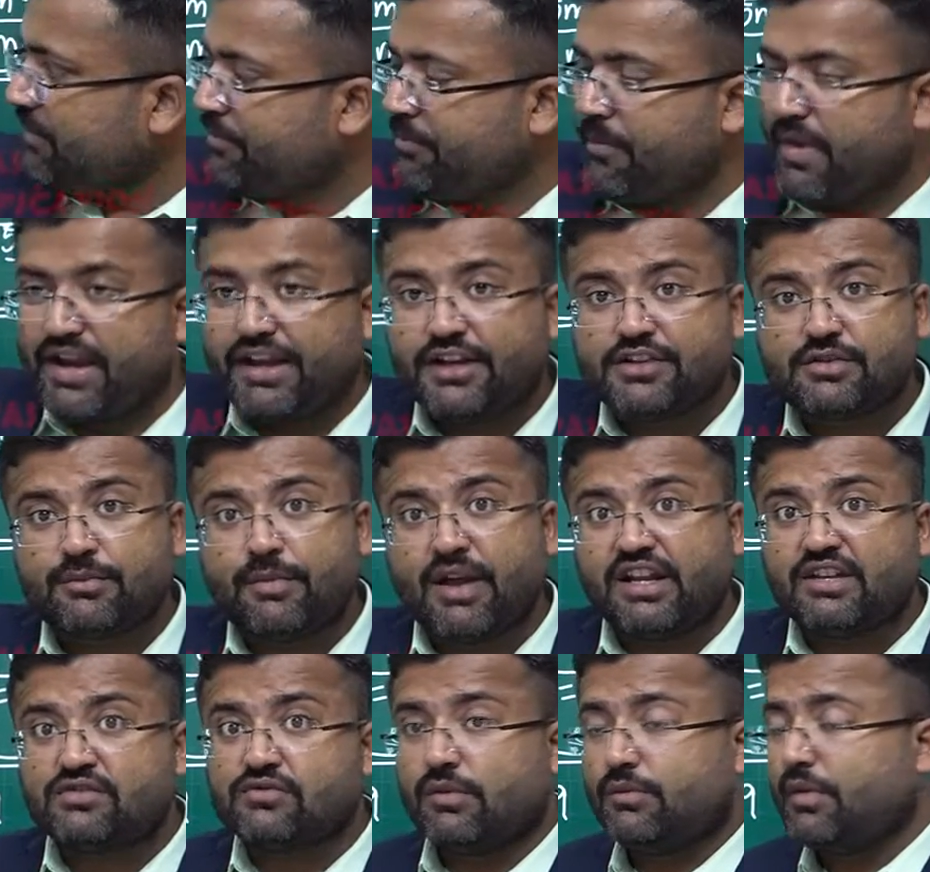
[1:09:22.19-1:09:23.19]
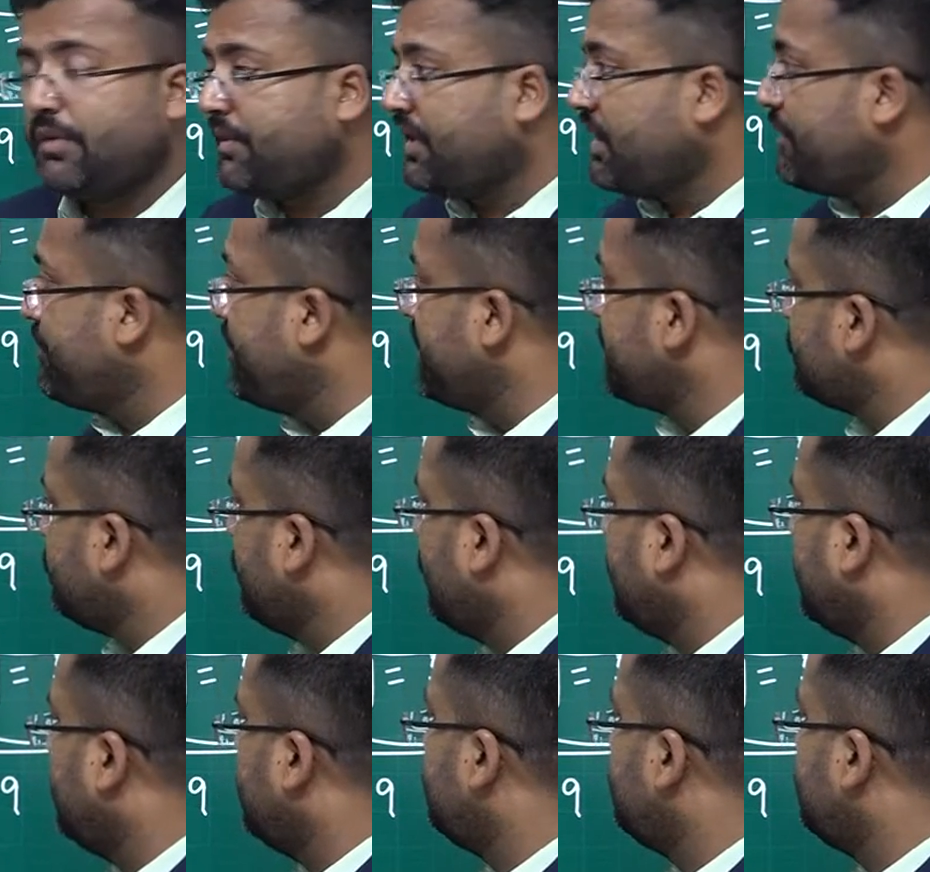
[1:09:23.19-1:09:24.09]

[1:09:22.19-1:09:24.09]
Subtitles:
Minus minus 1 will become plus 1.